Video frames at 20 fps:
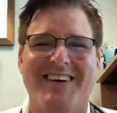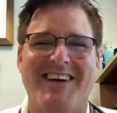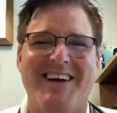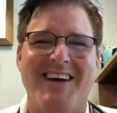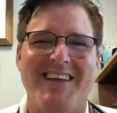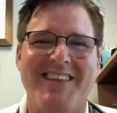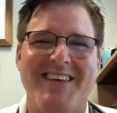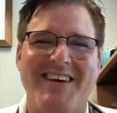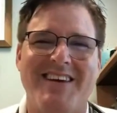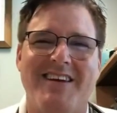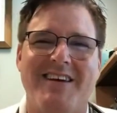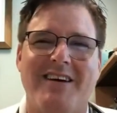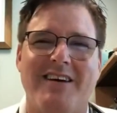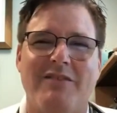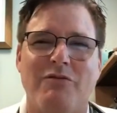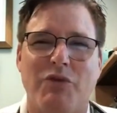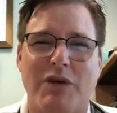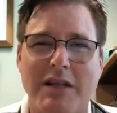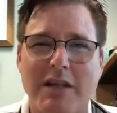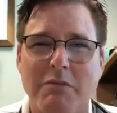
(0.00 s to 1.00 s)
And then
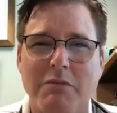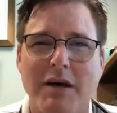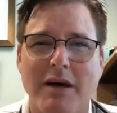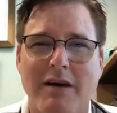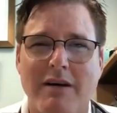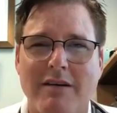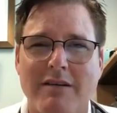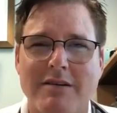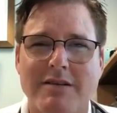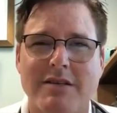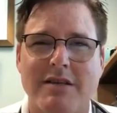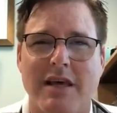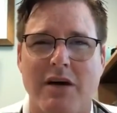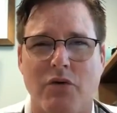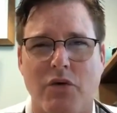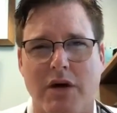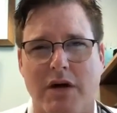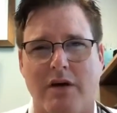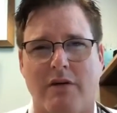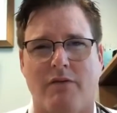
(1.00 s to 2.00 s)
ring the bell, so that
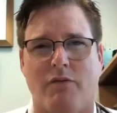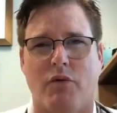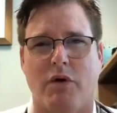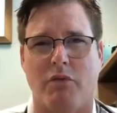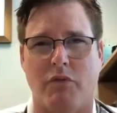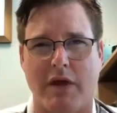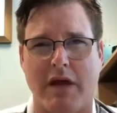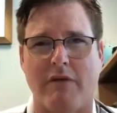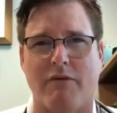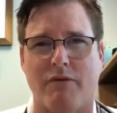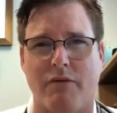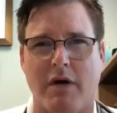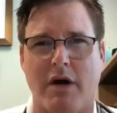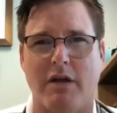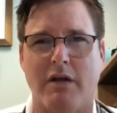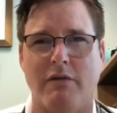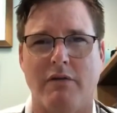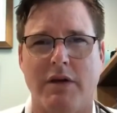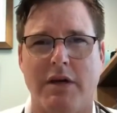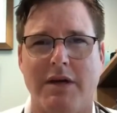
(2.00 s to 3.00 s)
way when we have
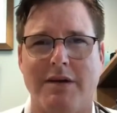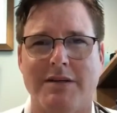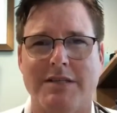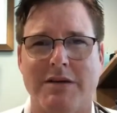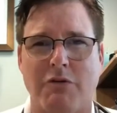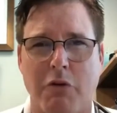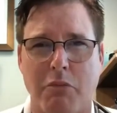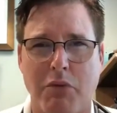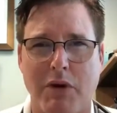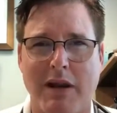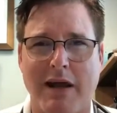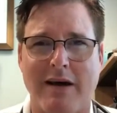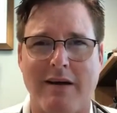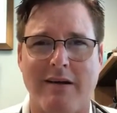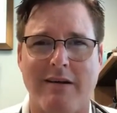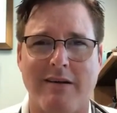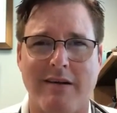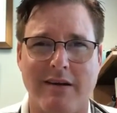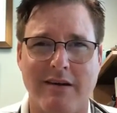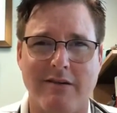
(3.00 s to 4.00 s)
other videos that we put out
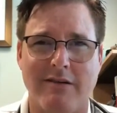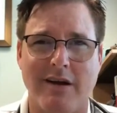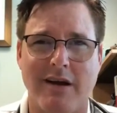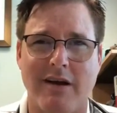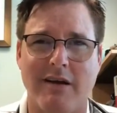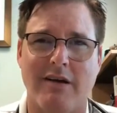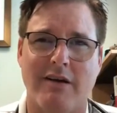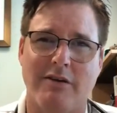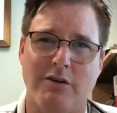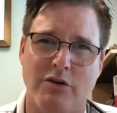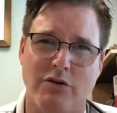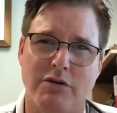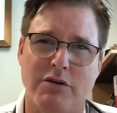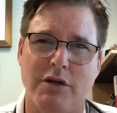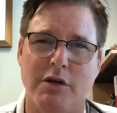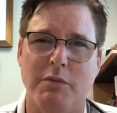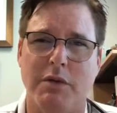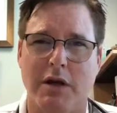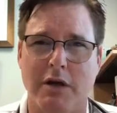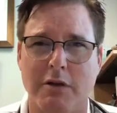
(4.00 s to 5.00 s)
on the internet, on
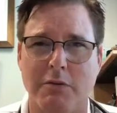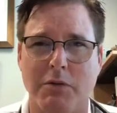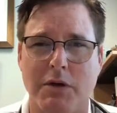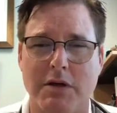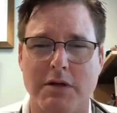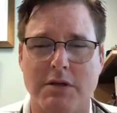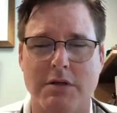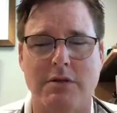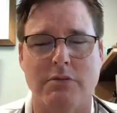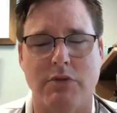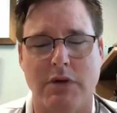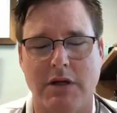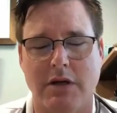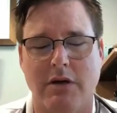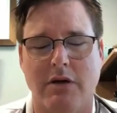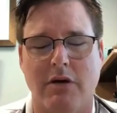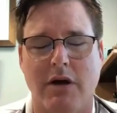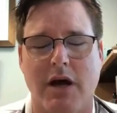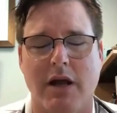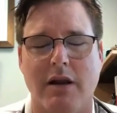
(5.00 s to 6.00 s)
YouTube and other places, we can
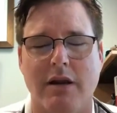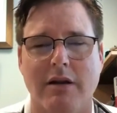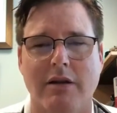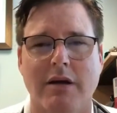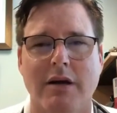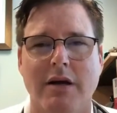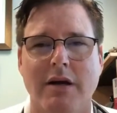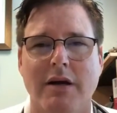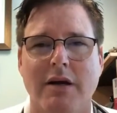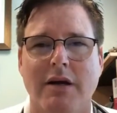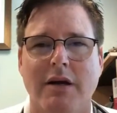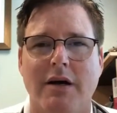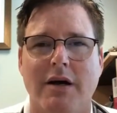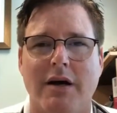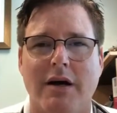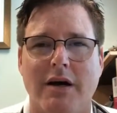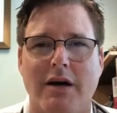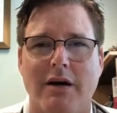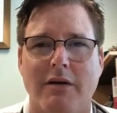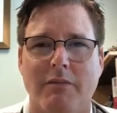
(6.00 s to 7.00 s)
go ahead
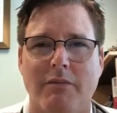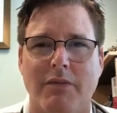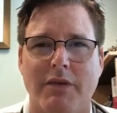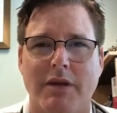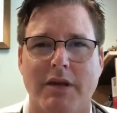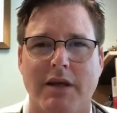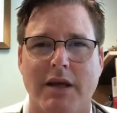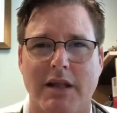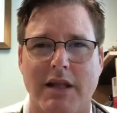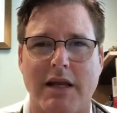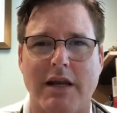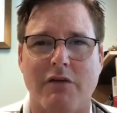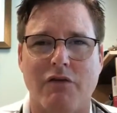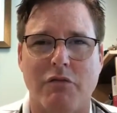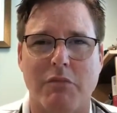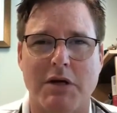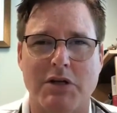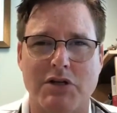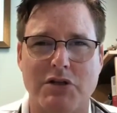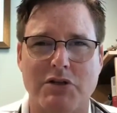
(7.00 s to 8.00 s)
and get that
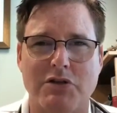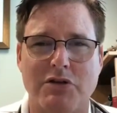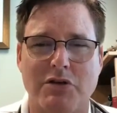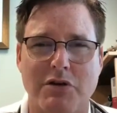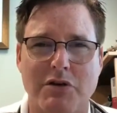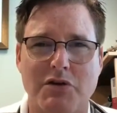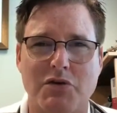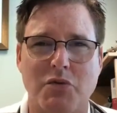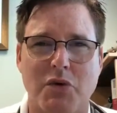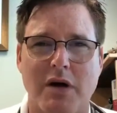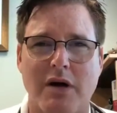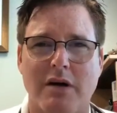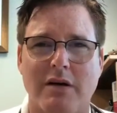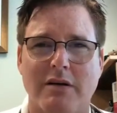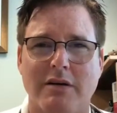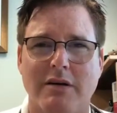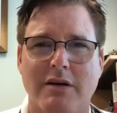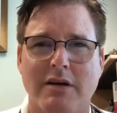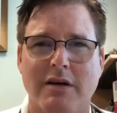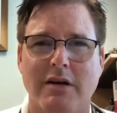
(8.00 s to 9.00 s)
information to you as well.
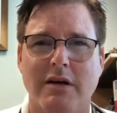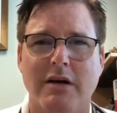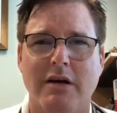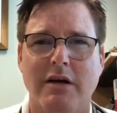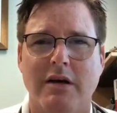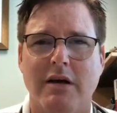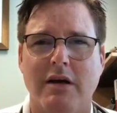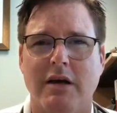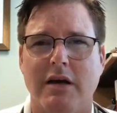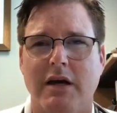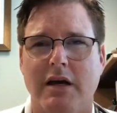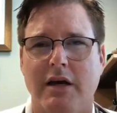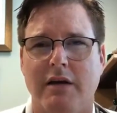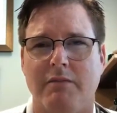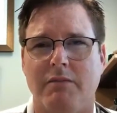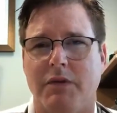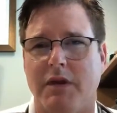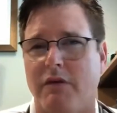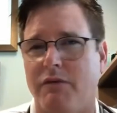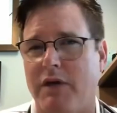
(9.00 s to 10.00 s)

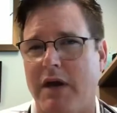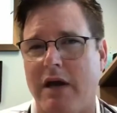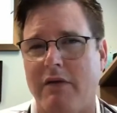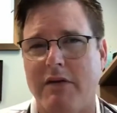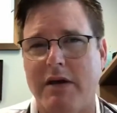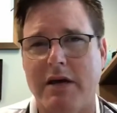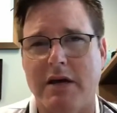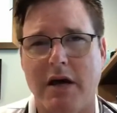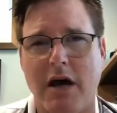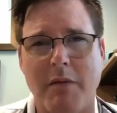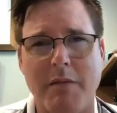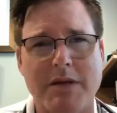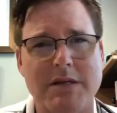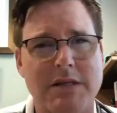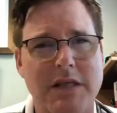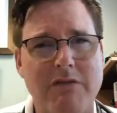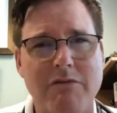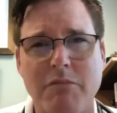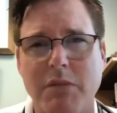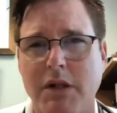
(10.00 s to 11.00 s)
And if you have any comments,
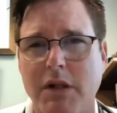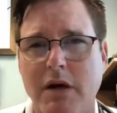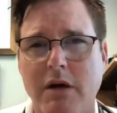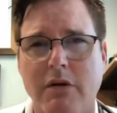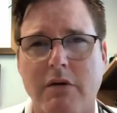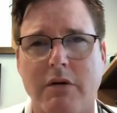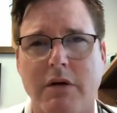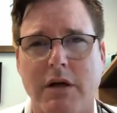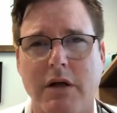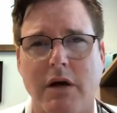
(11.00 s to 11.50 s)
leave them below.